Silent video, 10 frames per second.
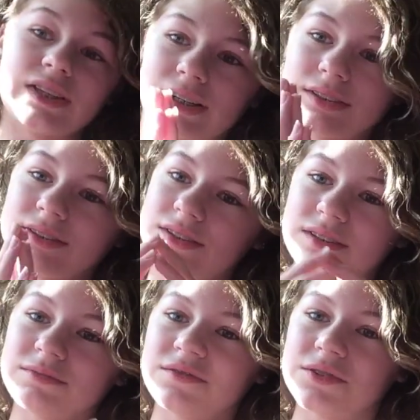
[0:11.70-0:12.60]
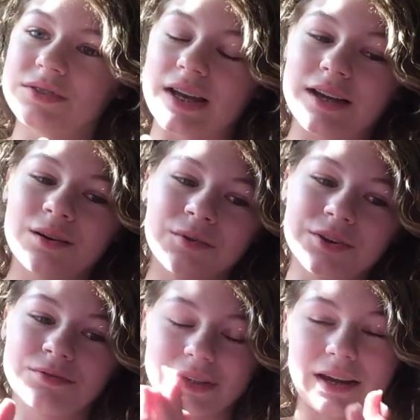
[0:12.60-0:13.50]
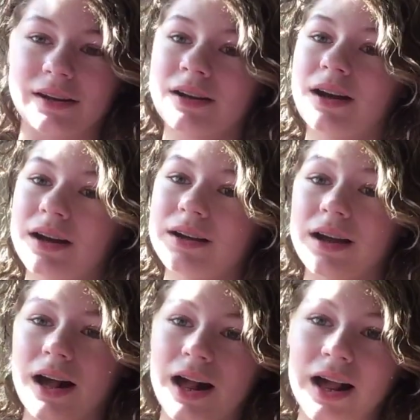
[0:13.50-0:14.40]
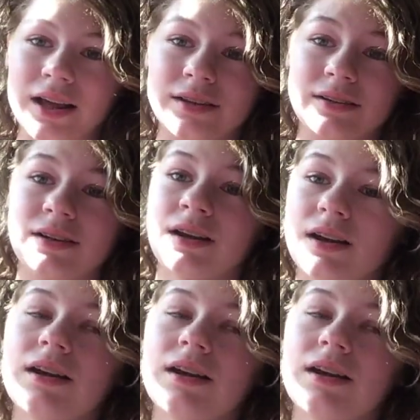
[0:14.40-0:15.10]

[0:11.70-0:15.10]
that some of you said what you said. And